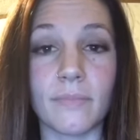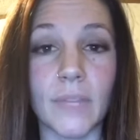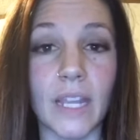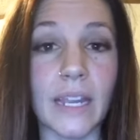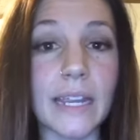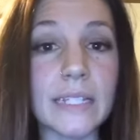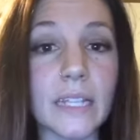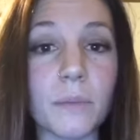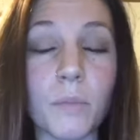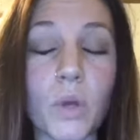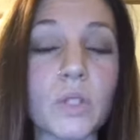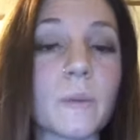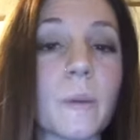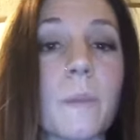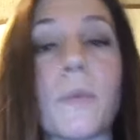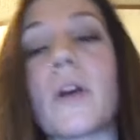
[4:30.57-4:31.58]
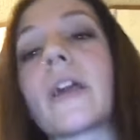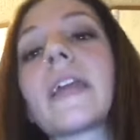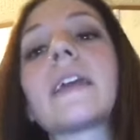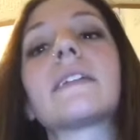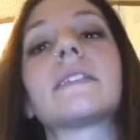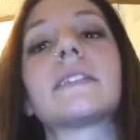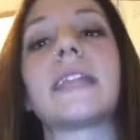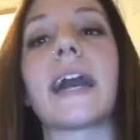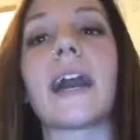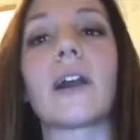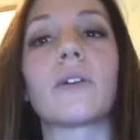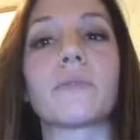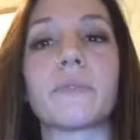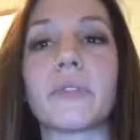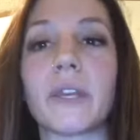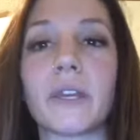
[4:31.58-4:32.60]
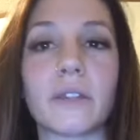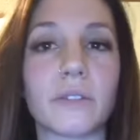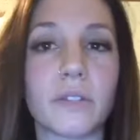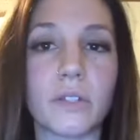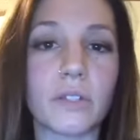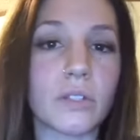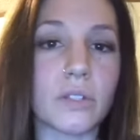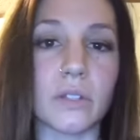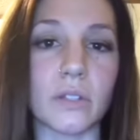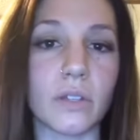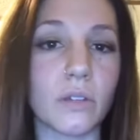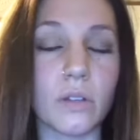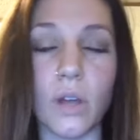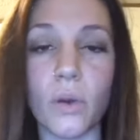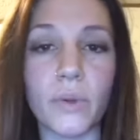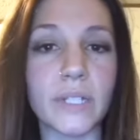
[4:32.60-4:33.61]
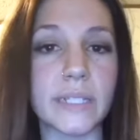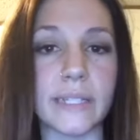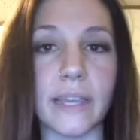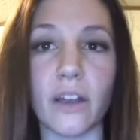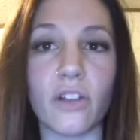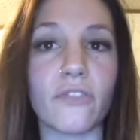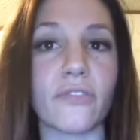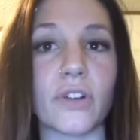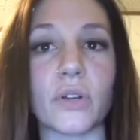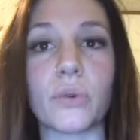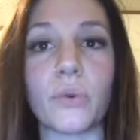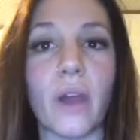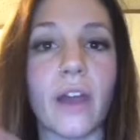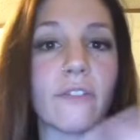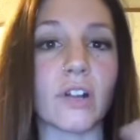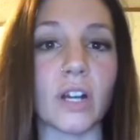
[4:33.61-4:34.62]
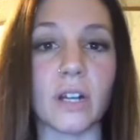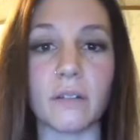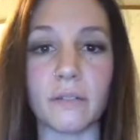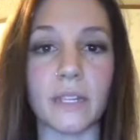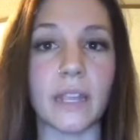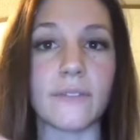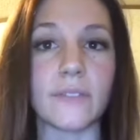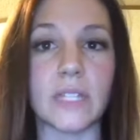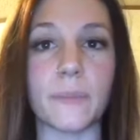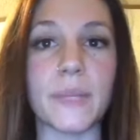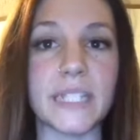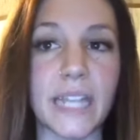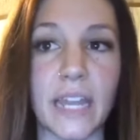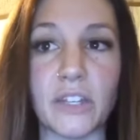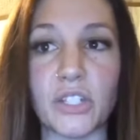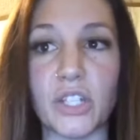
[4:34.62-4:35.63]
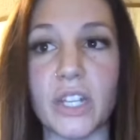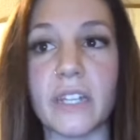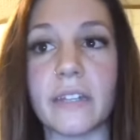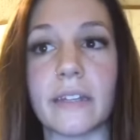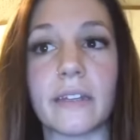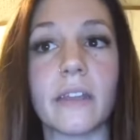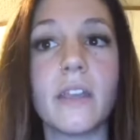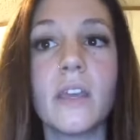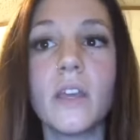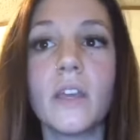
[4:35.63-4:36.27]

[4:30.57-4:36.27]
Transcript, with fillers: Like I said, most people, hands down, they'll they'll, just, they'll go and settle for whoever gives them attention and